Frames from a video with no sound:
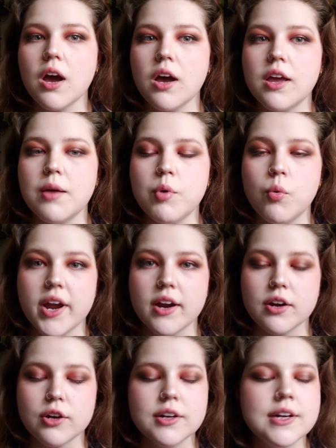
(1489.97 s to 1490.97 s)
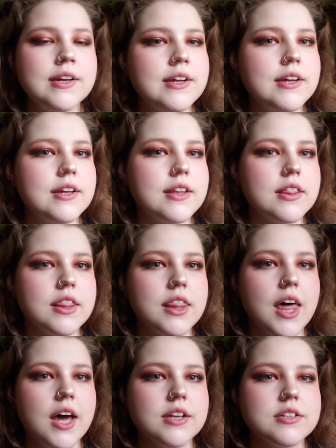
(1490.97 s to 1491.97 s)
I am aware
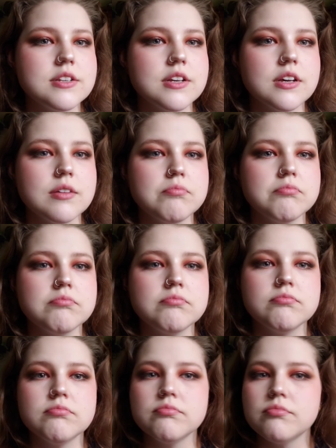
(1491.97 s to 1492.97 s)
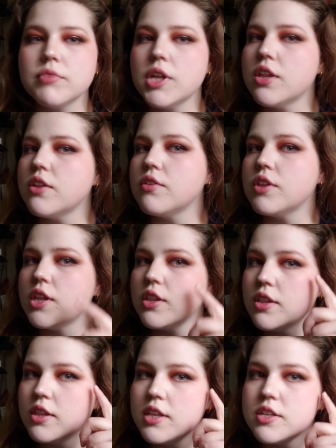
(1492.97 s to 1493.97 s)
that
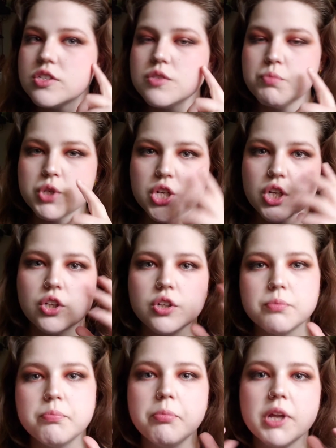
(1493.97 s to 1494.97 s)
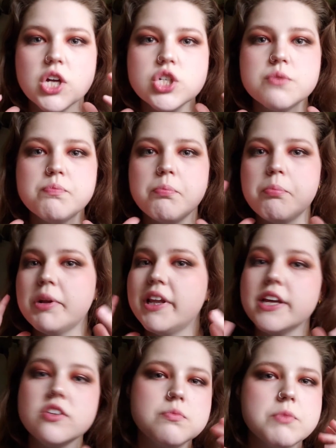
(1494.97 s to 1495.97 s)
this particular blush
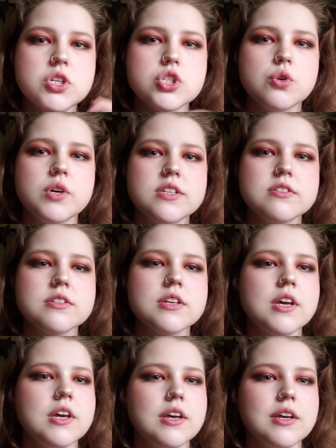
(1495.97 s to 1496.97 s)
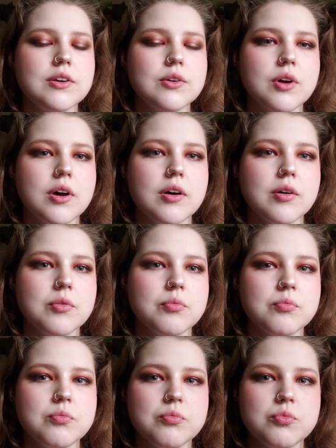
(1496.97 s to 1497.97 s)
placement choice
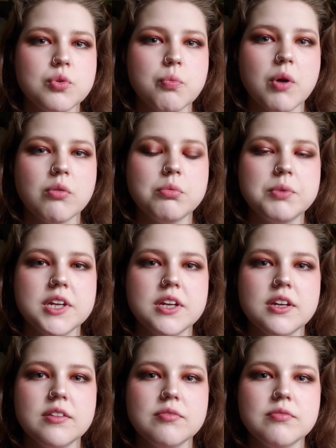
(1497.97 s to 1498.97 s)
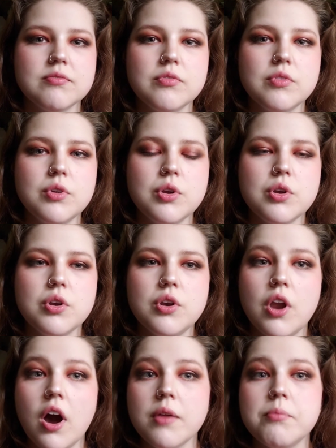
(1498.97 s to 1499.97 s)
is probably
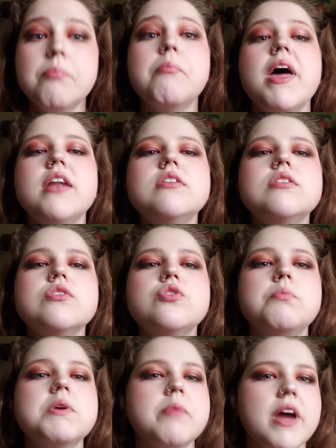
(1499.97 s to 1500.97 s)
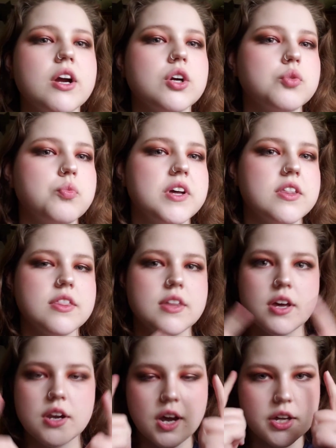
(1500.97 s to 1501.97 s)
not meant to be paired with
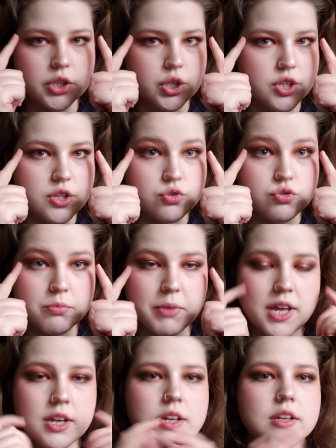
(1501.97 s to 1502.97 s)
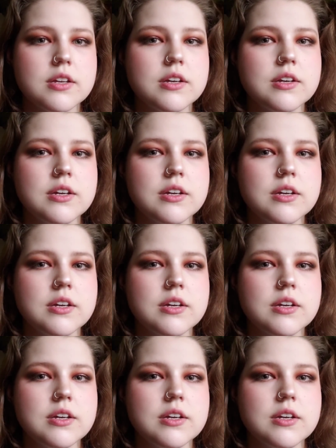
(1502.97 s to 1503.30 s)
an eye look this dramatic.